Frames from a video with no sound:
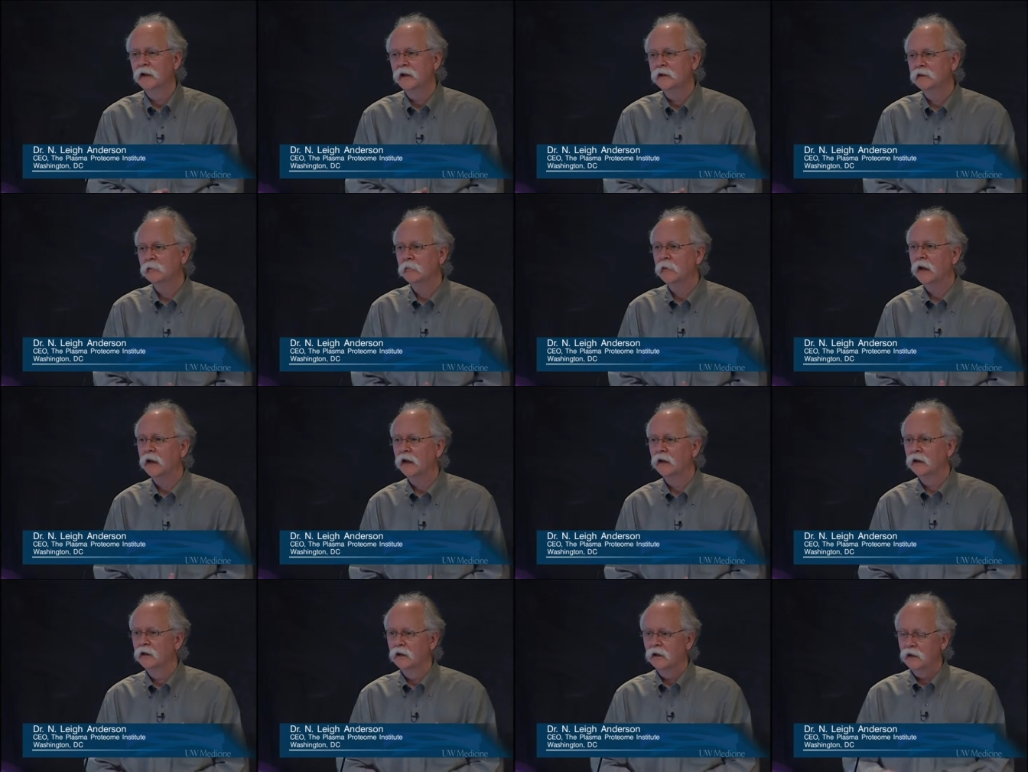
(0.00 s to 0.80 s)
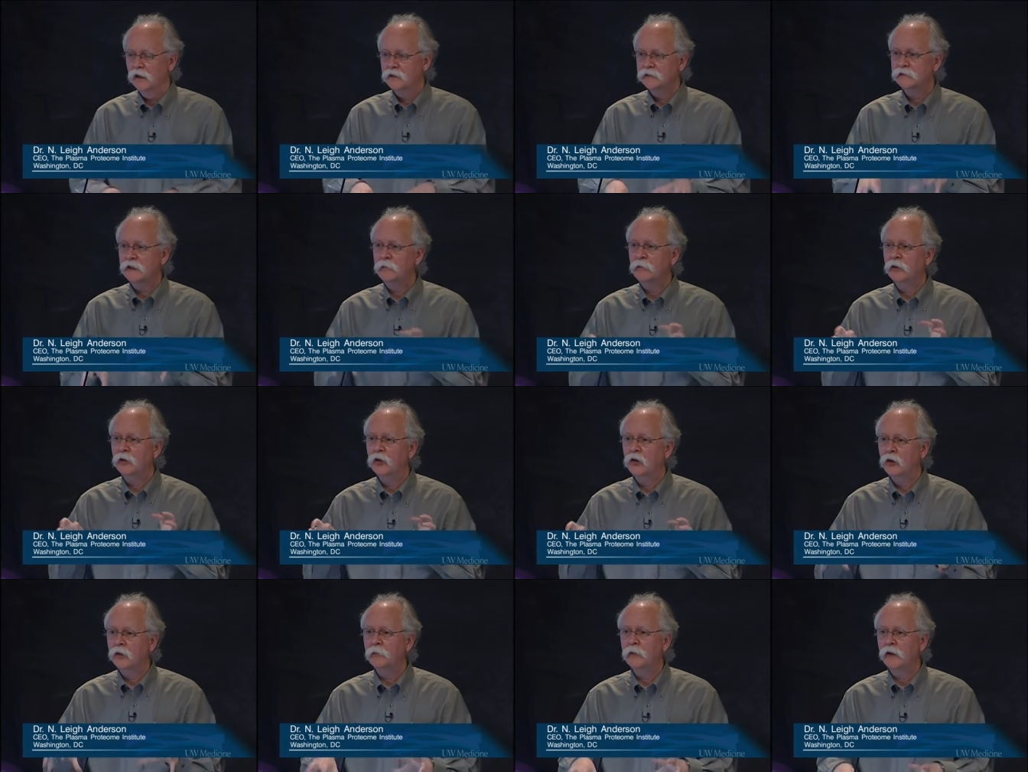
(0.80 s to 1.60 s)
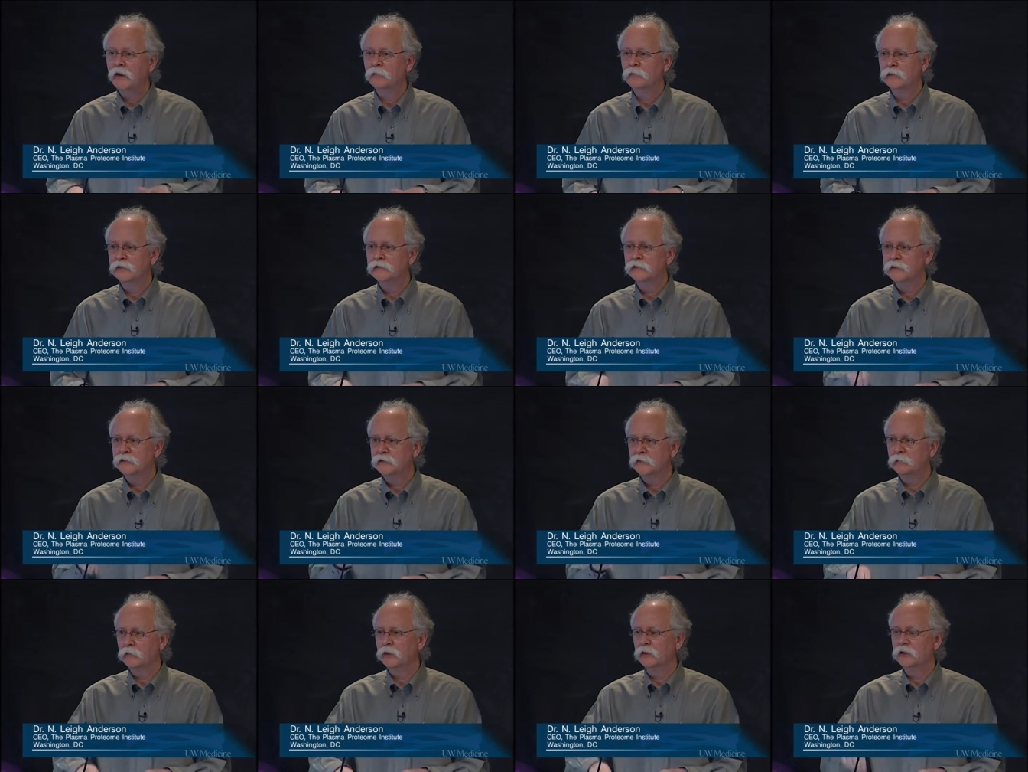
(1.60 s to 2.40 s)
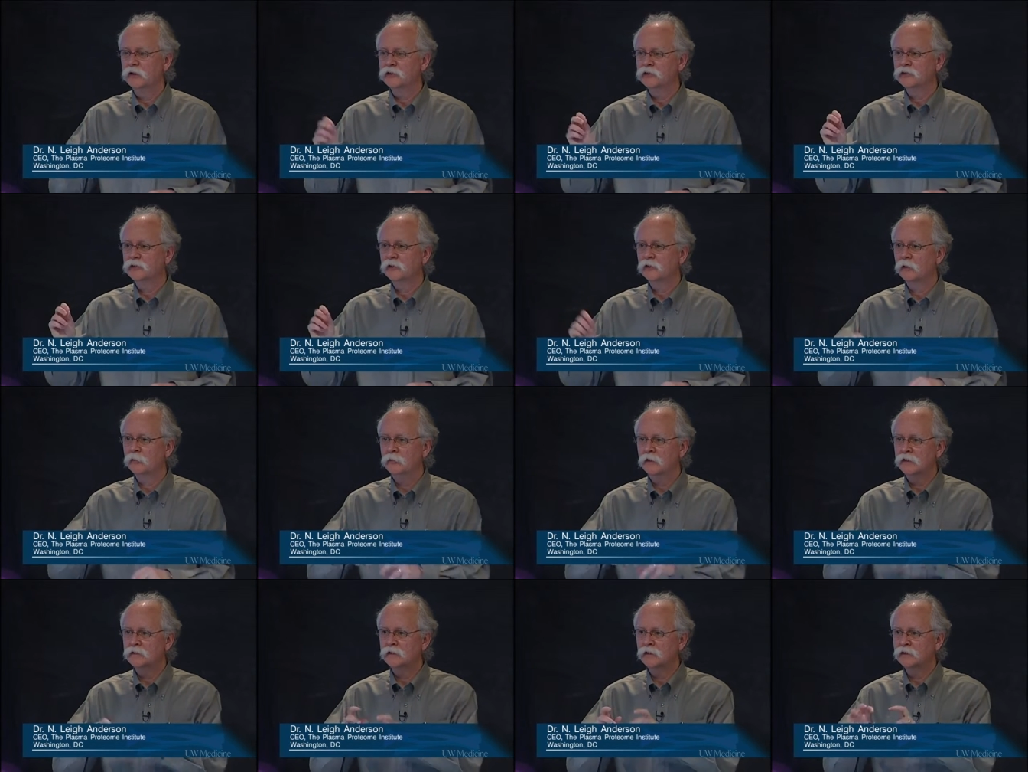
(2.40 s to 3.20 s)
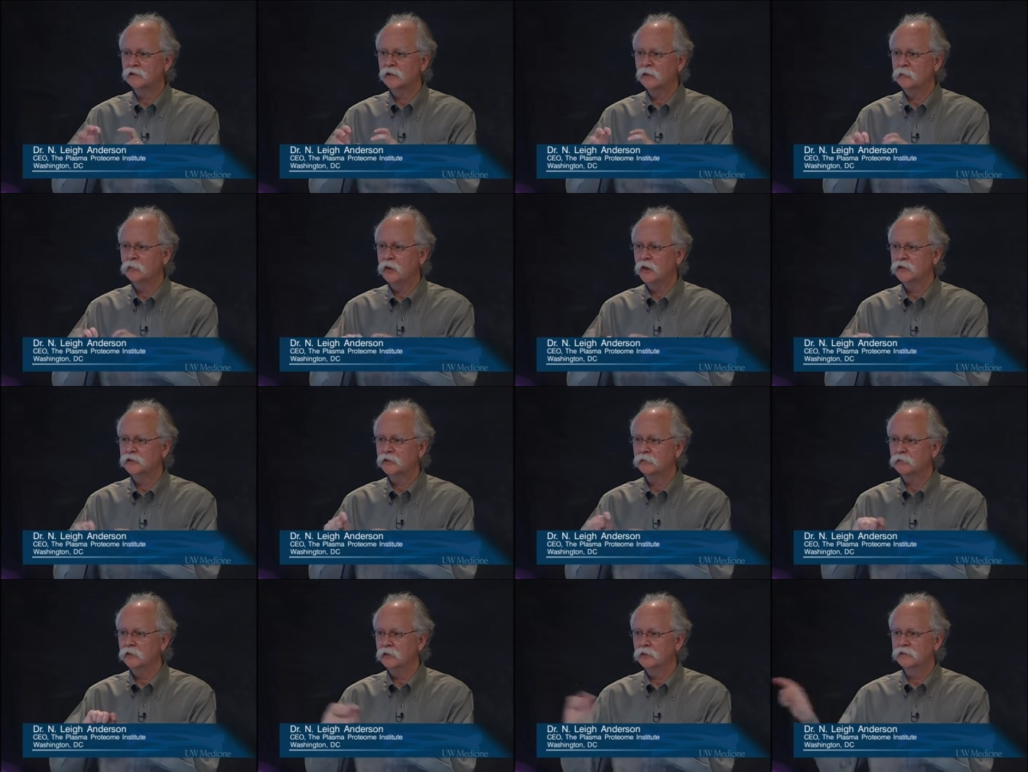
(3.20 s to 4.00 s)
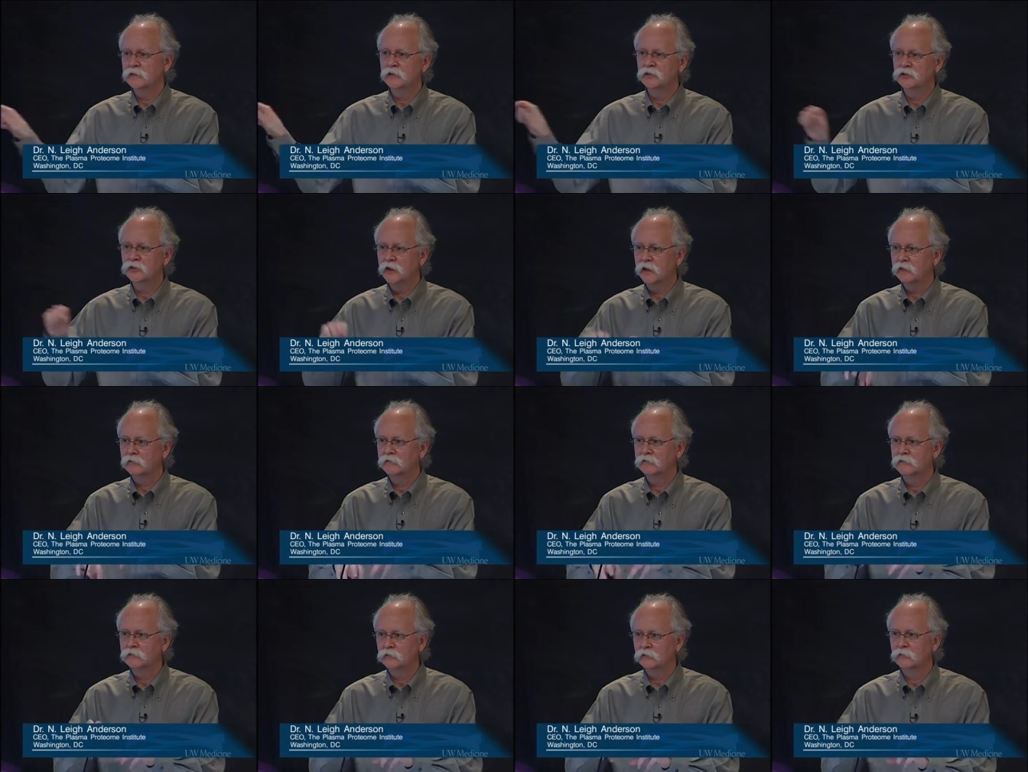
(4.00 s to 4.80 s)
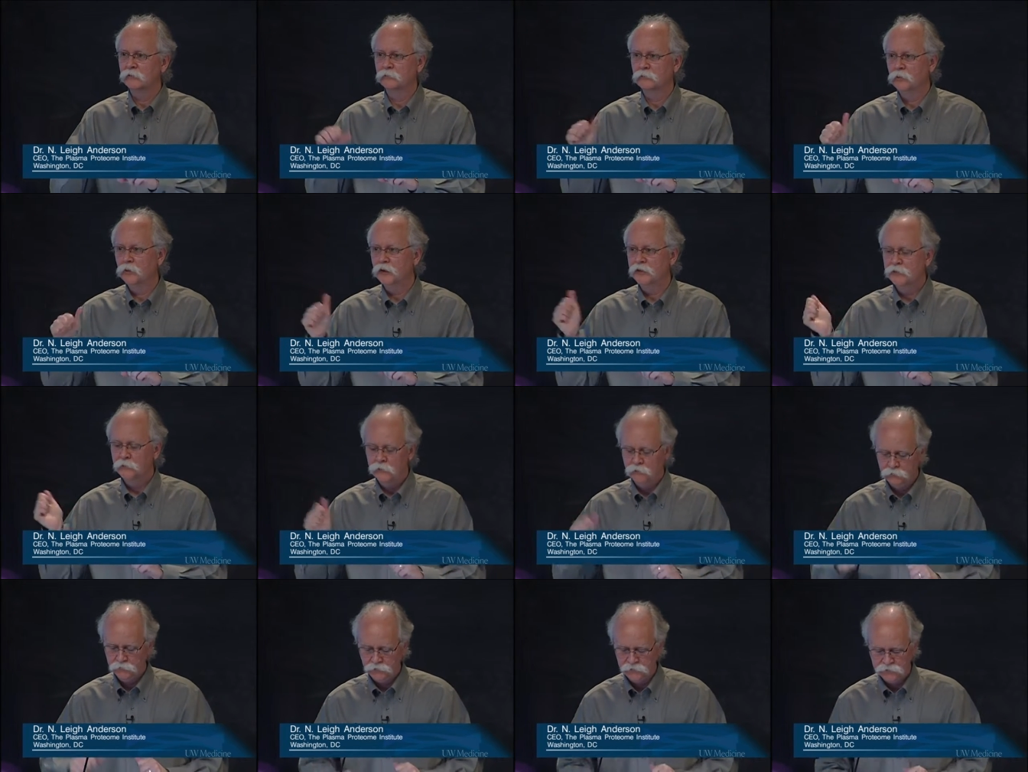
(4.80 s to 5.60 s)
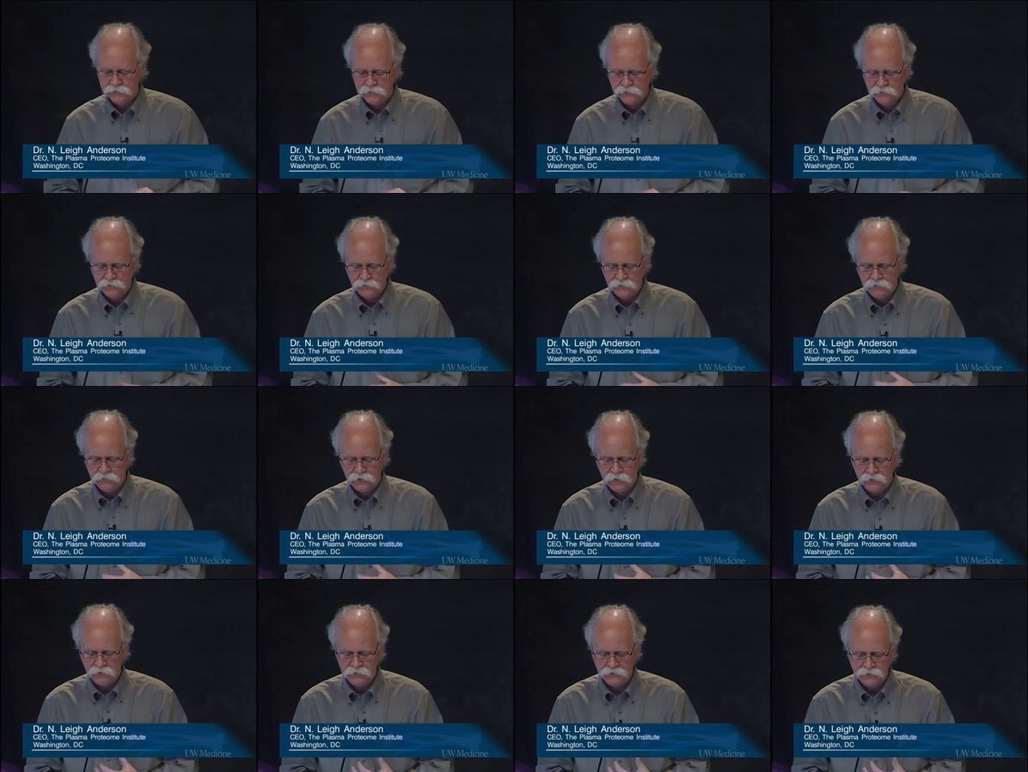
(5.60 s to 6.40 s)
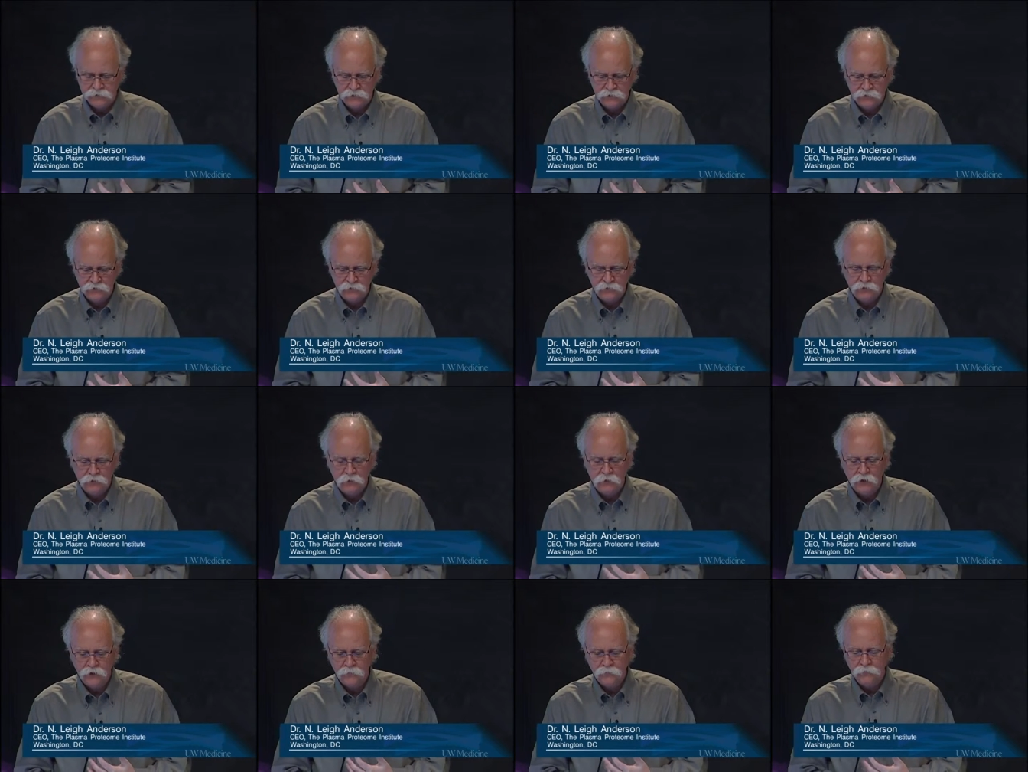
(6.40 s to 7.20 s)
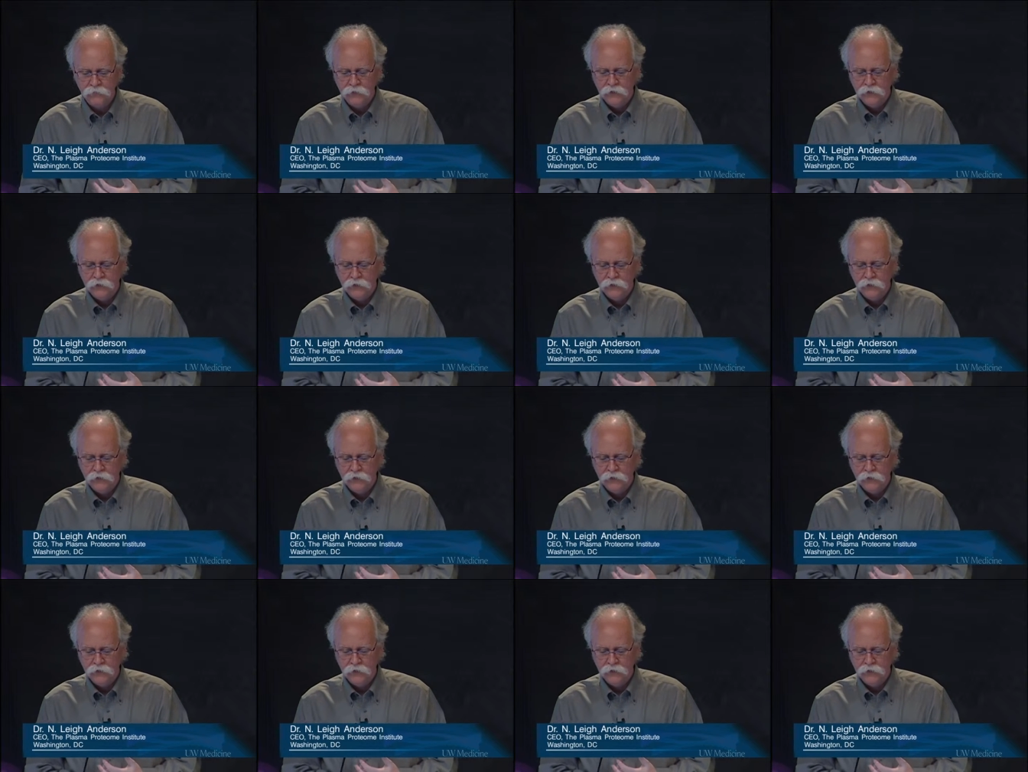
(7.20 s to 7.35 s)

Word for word: to make a semi-automatable system that can just slurp these things up, wash the beads, inject, slurp, wash them up, etc., uh, cetera, go on.